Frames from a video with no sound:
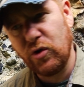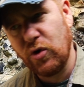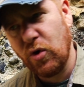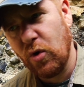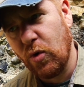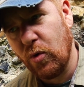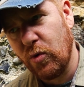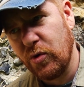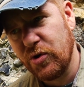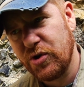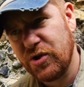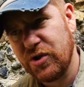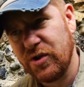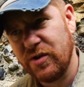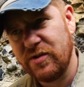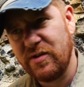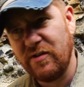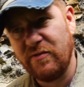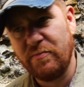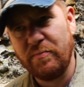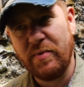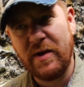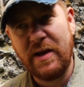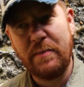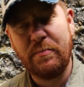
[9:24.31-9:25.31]
cautious
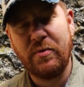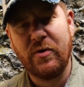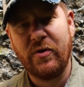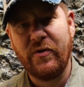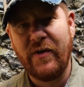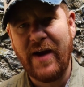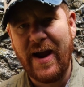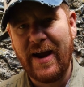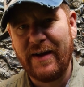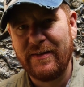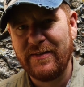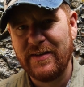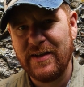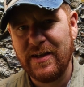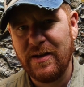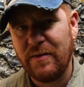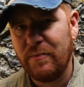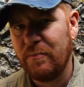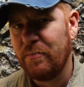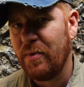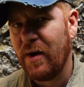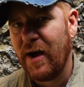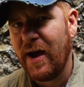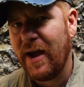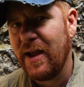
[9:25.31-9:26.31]
if people are acting
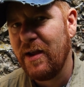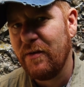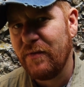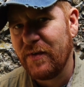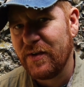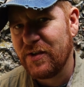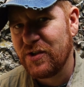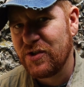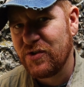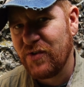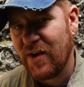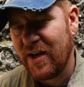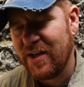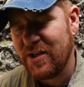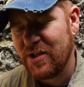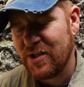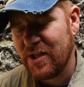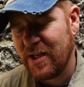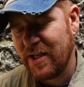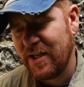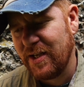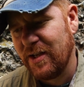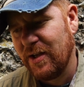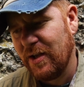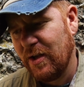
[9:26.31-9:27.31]
and behaving
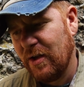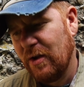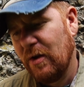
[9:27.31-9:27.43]
strangely,